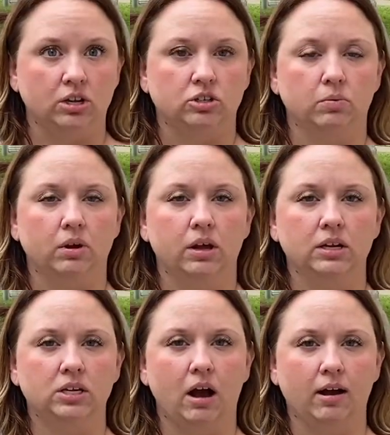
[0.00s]
So we're going to
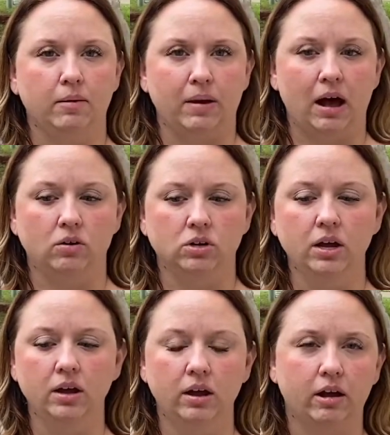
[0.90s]
talk about
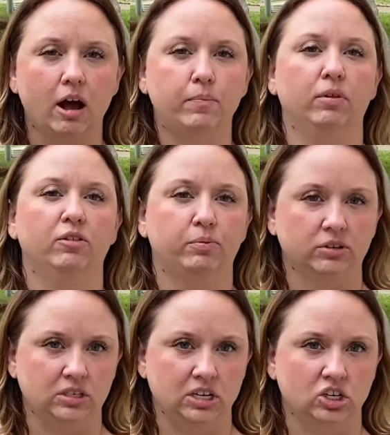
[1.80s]
a couple of
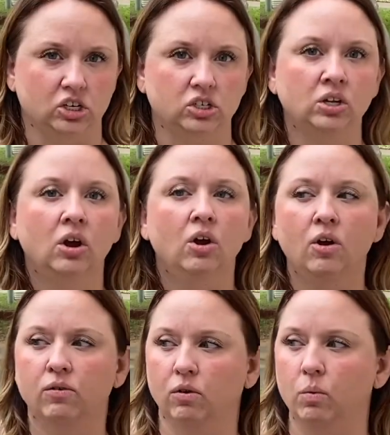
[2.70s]
procedures
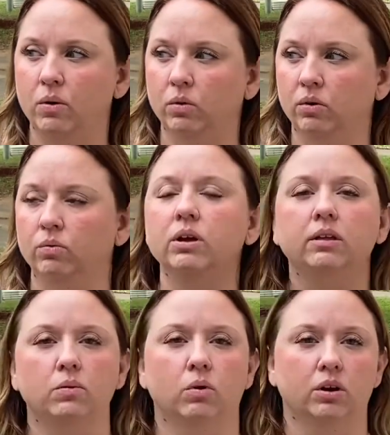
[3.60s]
for when we're
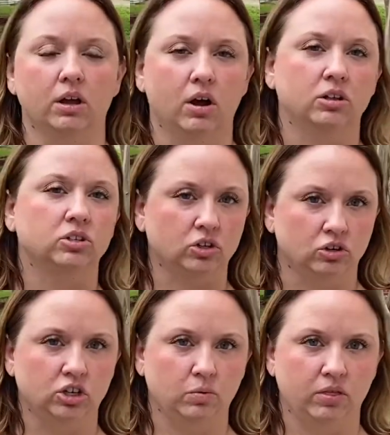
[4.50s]
really working on
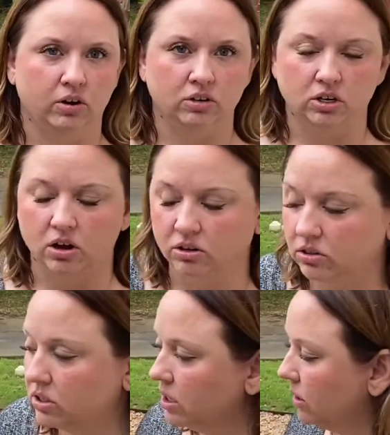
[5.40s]
searching with our
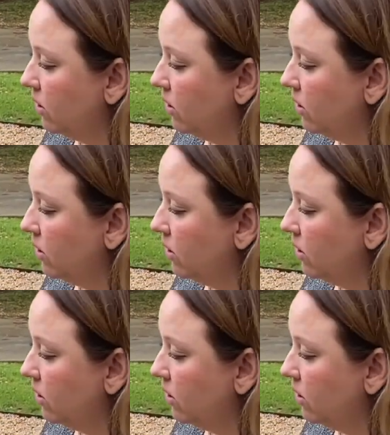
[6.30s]
dogs.